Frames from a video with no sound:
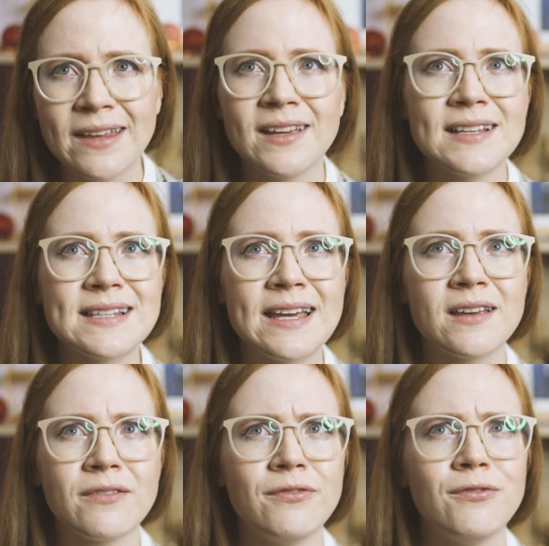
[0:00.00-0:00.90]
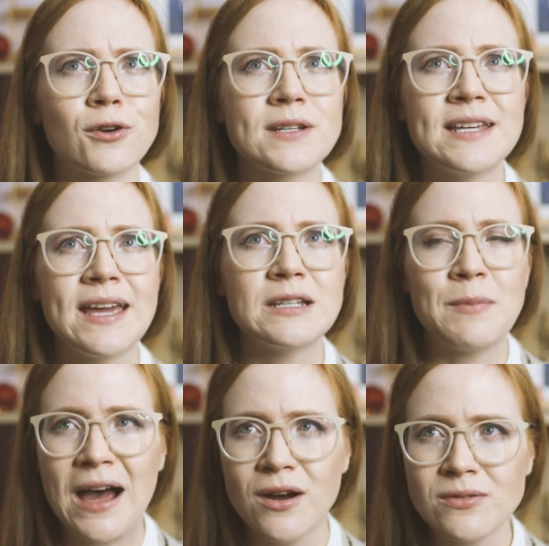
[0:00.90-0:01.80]
I think it's like
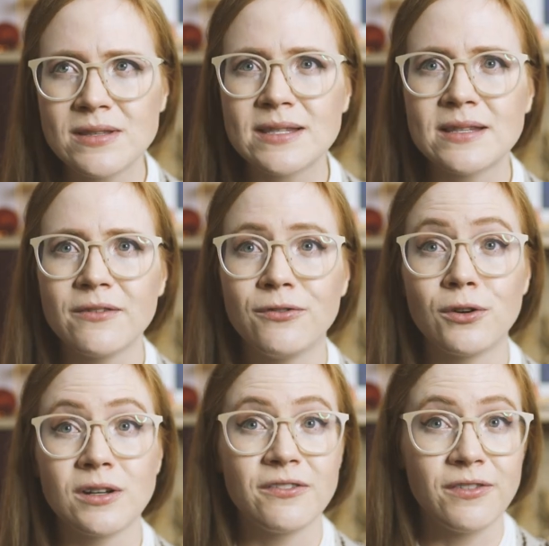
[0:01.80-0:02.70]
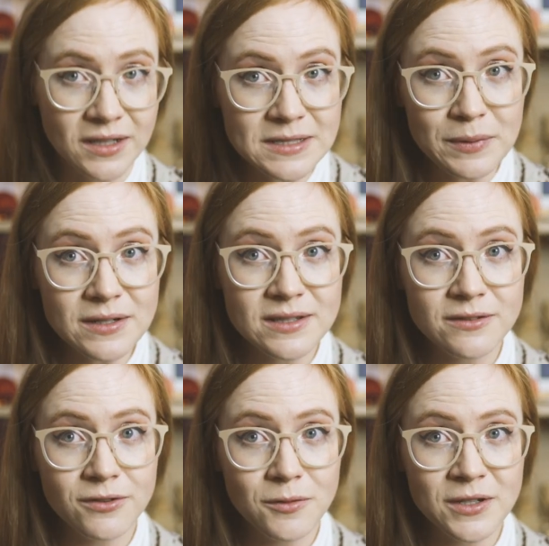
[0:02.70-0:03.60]
£48 for the first
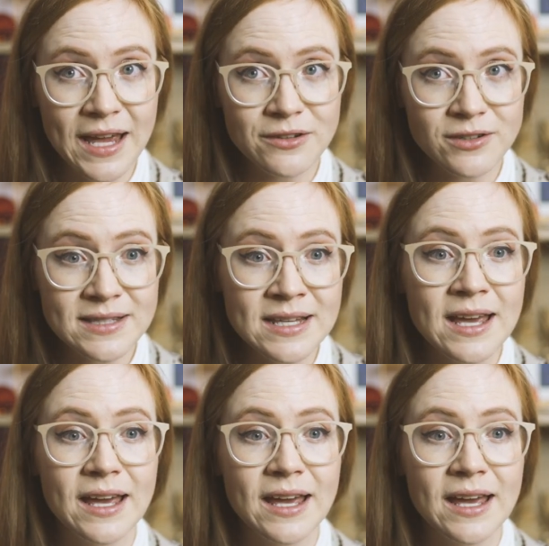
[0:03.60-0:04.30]
person from the address